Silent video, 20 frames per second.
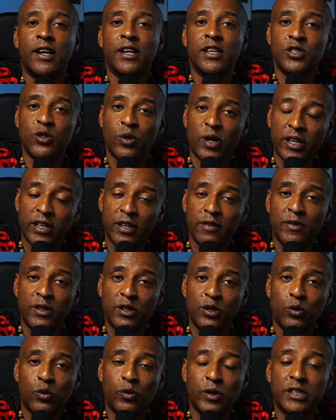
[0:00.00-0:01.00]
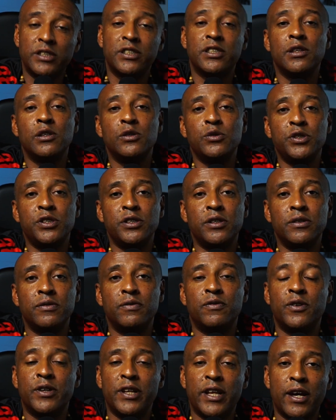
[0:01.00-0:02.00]
So I give you the quick solution
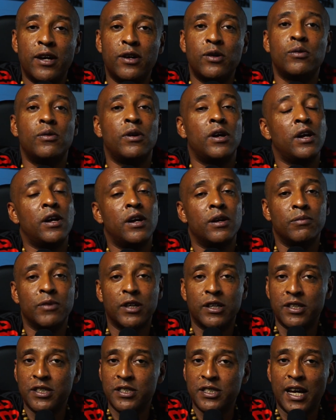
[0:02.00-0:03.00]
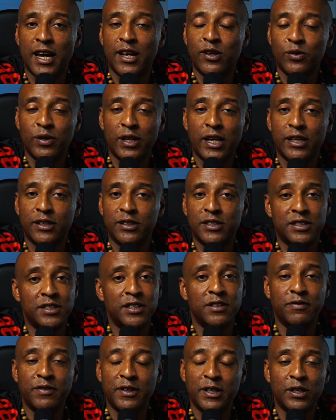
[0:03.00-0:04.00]
for now, because I don't like to
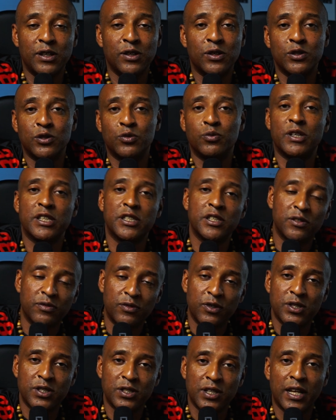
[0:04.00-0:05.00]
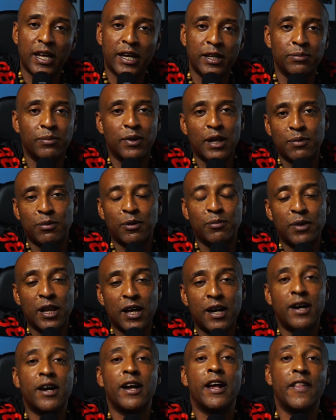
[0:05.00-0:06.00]
see videos where there's first a lot of blah blah
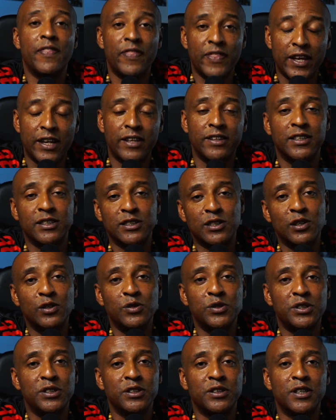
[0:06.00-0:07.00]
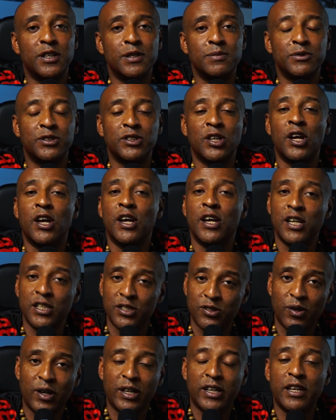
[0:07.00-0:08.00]
blah and then the solution comes.
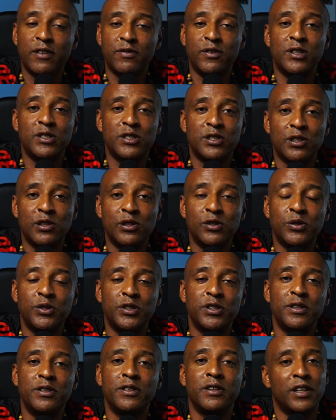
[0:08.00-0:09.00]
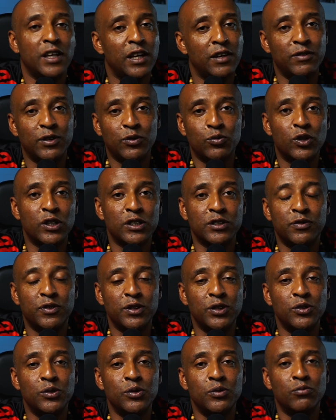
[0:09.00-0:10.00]
So I gave you the solution. If it works for
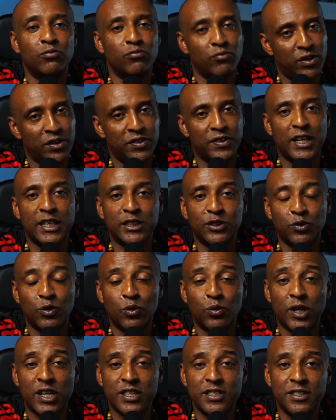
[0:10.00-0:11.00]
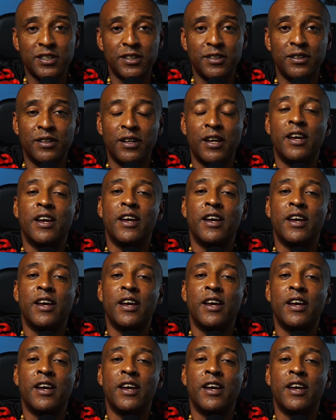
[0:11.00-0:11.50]
you, thanks for watching.